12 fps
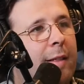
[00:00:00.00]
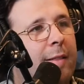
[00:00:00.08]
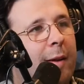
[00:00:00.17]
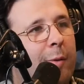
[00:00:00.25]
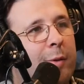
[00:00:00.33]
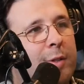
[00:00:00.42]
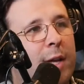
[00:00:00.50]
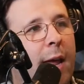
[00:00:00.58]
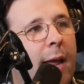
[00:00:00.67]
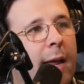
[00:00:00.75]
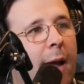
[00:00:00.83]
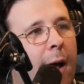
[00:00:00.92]
that there was
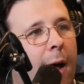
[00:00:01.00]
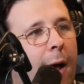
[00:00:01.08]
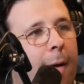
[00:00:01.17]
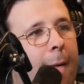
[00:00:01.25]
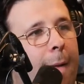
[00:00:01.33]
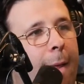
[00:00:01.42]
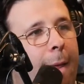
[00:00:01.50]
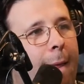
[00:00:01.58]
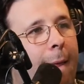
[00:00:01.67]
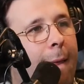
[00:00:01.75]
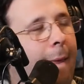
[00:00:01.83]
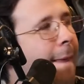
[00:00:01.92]
a
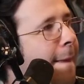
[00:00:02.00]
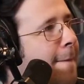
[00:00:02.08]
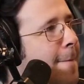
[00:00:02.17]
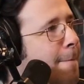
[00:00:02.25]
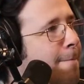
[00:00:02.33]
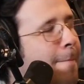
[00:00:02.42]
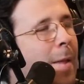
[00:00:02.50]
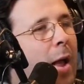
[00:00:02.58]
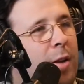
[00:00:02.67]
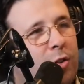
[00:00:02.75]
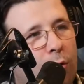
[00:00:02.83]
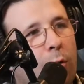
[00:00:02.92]

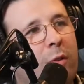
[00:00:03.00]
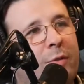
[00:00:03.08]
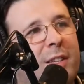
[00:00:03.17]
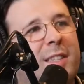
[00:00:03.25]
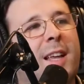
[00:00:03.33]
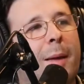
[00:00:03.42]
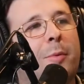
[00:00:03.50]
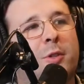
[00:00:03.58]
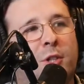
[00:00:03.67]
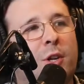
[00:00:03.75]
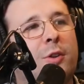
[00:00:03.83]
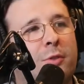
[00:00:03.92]
school of disabled
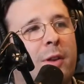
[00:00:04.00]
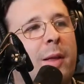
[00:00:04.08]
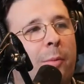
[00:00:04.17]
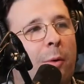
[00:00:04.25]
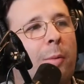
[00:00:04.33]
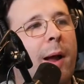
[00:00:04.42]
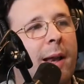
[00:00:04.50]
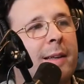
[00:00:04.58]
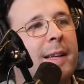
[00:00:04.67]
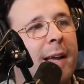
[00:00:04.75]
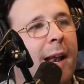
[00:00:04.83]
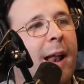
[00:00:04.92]
children that were waiting
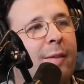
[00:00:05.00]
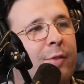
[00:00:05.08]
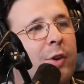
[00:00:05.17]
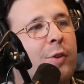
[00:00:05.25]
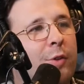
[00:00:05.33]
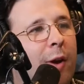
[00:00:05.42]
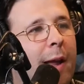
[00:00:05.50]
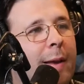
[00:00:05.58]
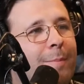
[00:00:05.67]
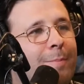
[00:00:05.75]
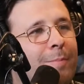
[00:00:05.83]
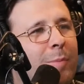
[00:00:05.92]
to get out of
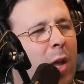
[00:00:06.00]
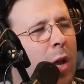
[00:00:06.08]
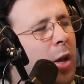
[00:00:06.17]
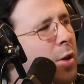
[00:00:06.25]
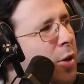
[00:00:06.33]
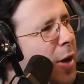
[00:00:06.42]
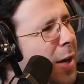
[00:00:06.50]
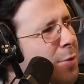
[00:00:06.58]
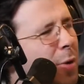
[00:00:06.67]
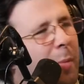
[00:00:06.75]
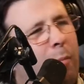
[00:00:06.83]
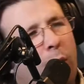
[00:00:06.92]
Ukraine. Do you guys
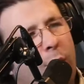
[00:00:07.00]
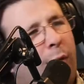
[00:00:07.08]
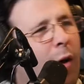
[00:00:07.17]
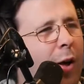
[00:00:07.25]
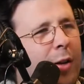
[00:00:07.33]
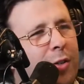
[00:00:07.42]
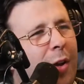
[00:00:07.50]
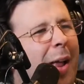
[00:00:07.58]
want to move on to?